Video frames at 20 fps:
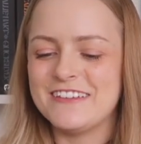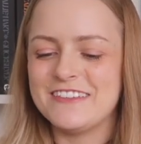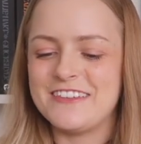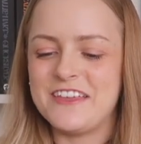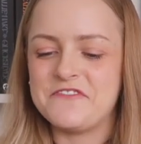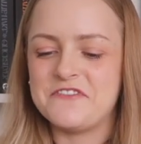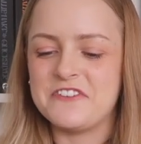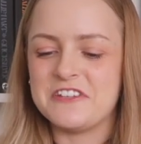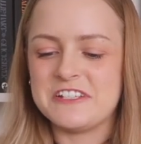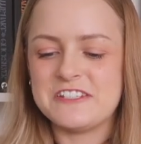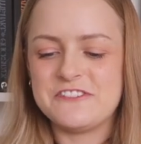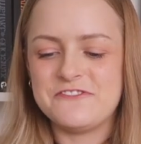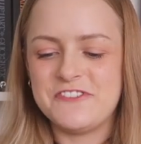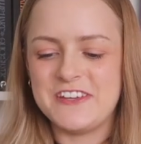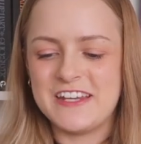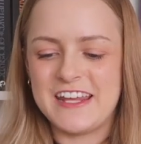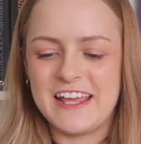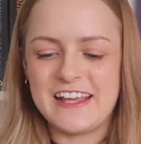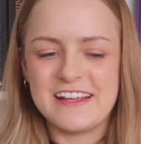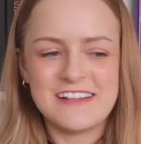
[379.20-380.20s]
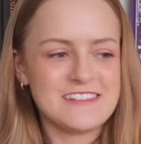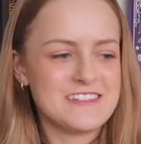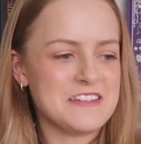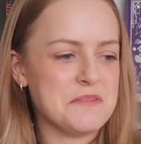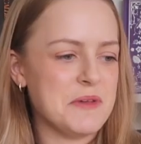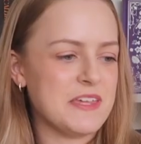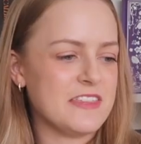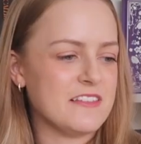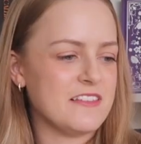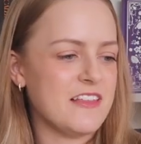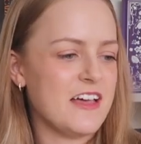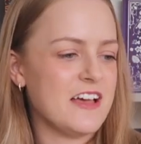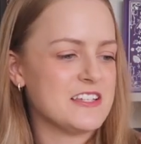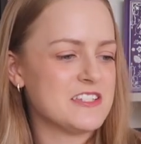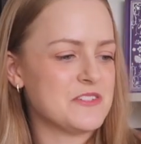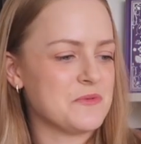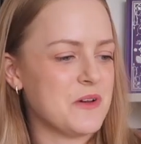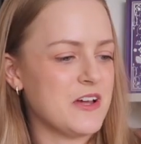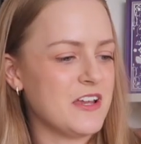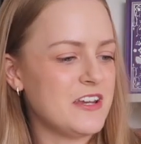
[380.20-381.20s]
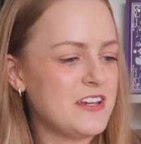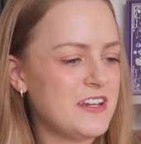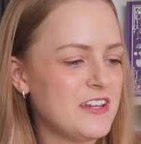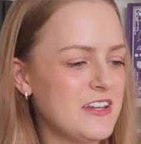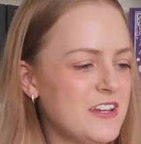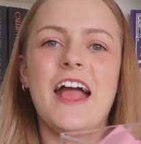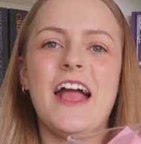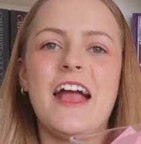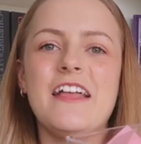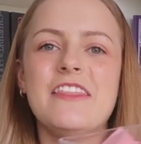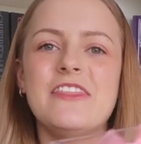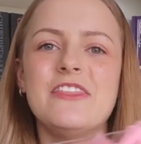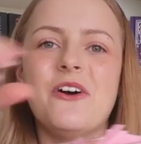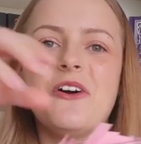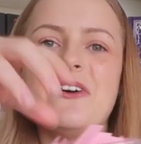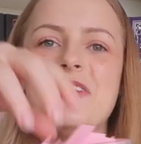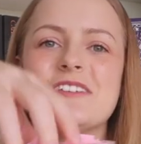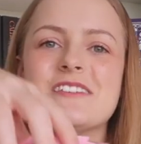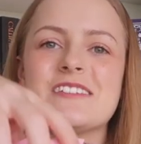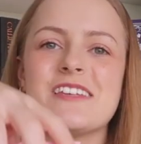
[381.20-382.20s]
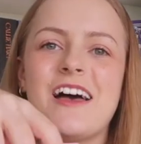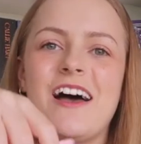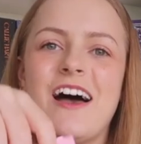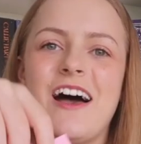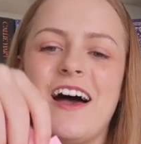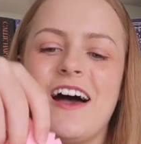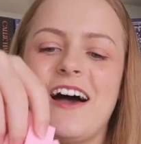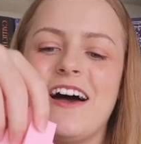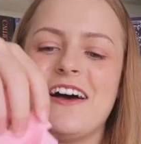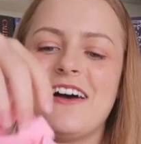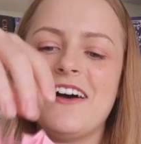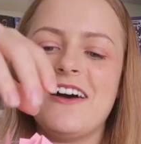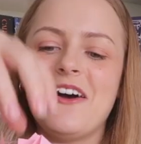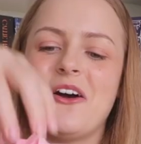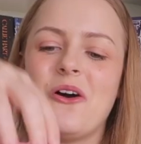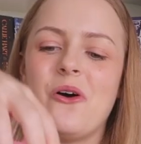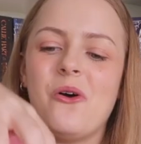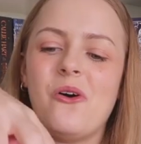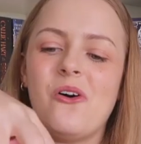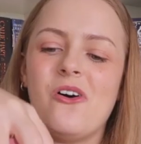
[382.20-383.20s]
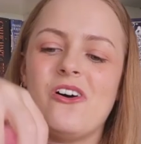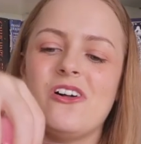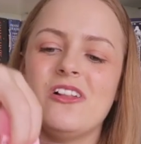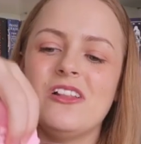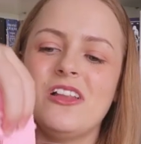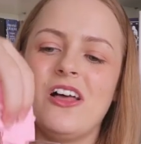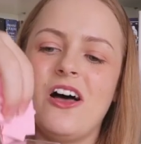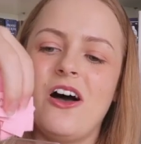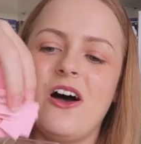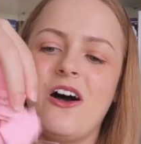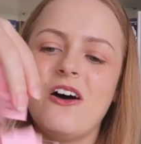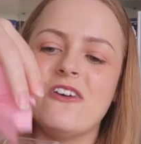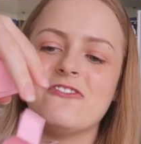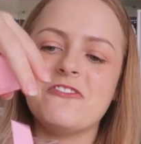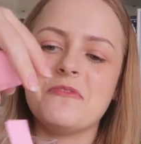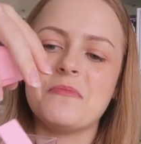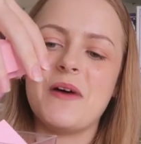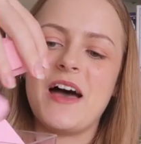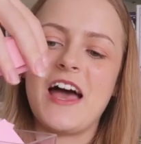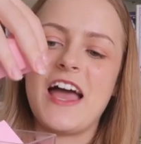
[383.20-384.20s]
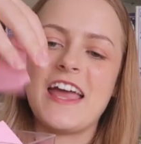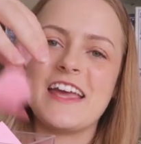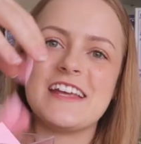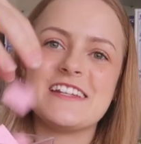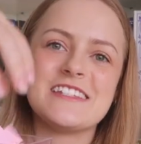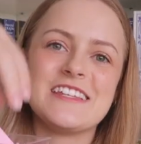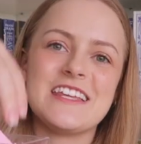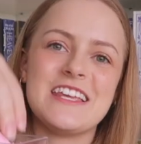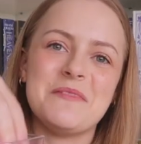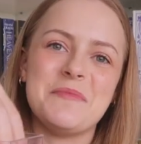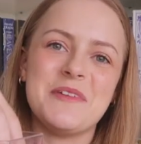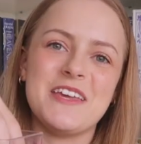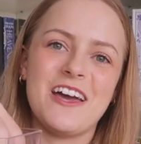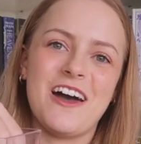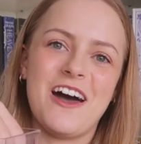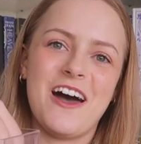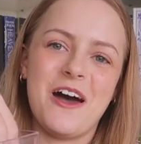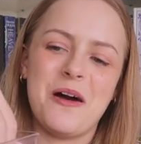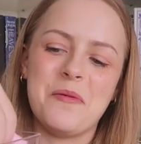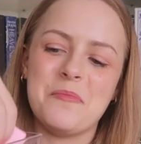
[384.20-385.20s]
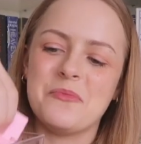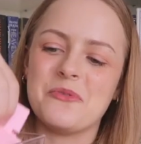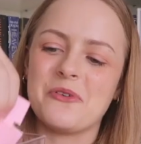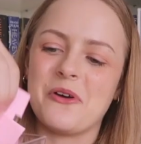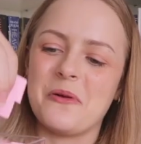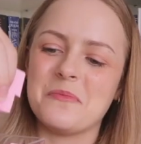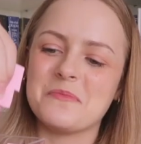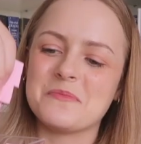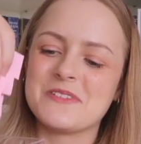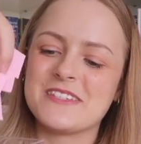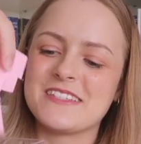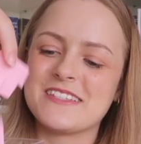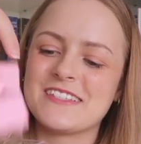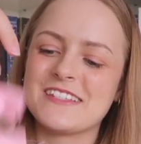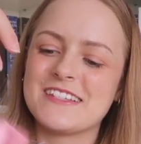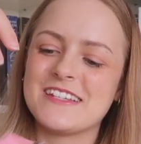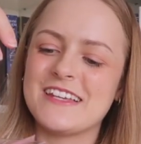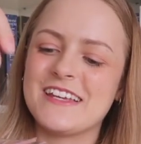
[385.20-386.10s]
That feels fitting to be the last one. And those are all of my TBR prompts.